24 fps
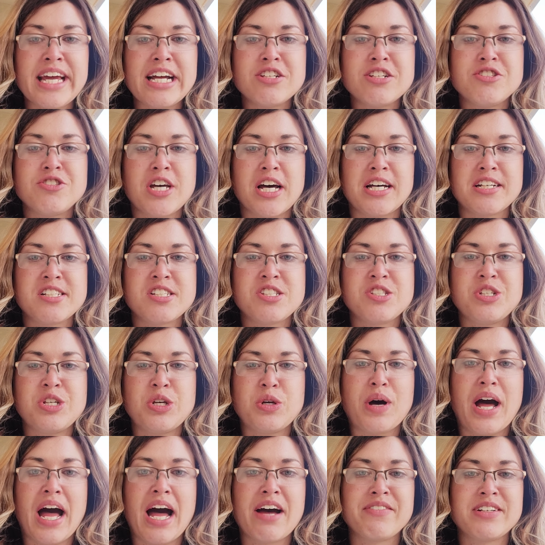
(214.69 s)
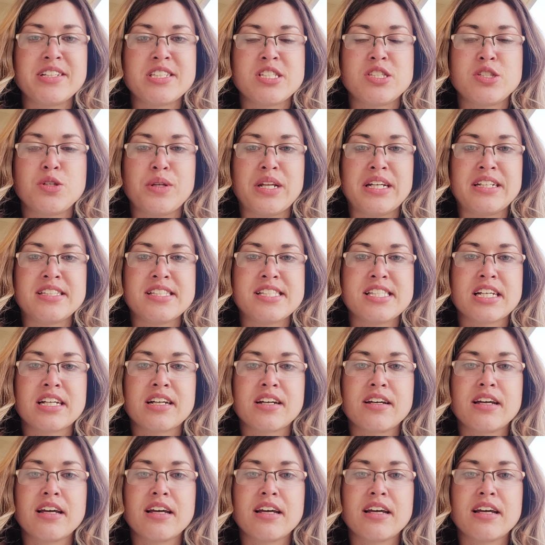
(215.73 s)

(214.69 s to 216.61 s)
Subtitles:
adjust to having students